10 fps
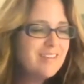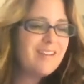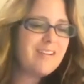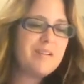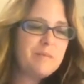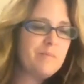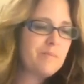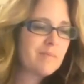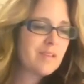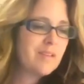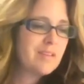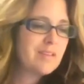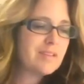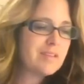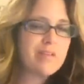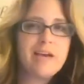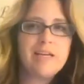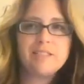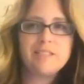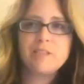So
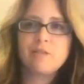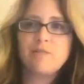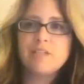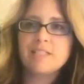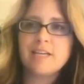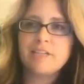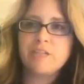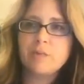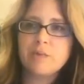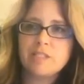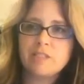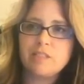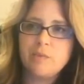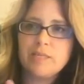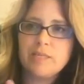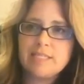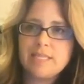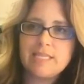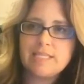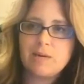that, if you decide you want to send
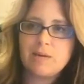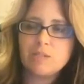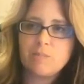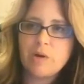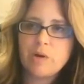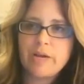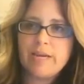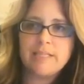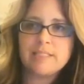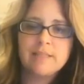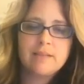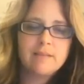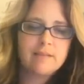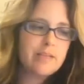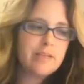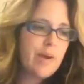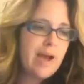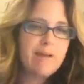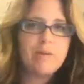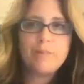these out tomorrow night, that you
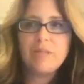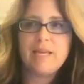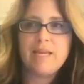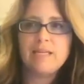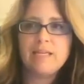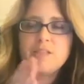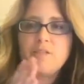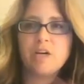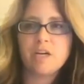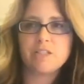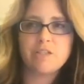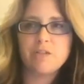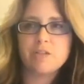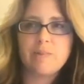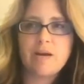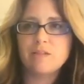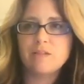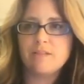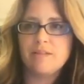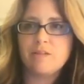have it planned and you've talked to your spouse
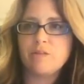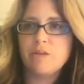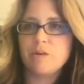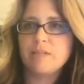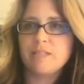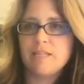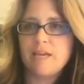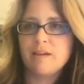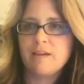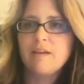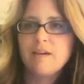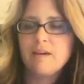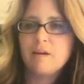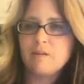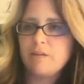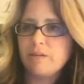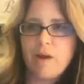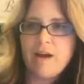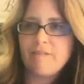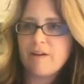and they know that you're going to take,
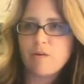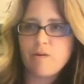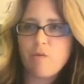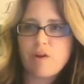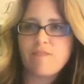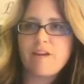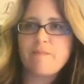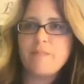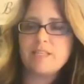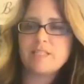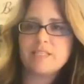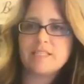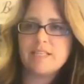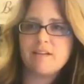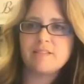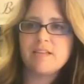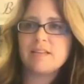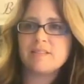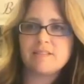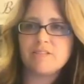half hour to 45 minutes to send out
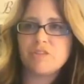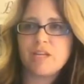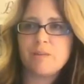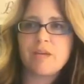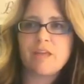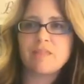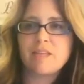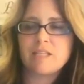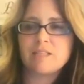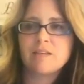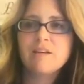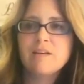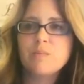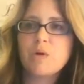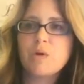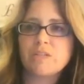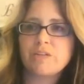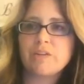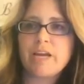texts and try to get things booked on your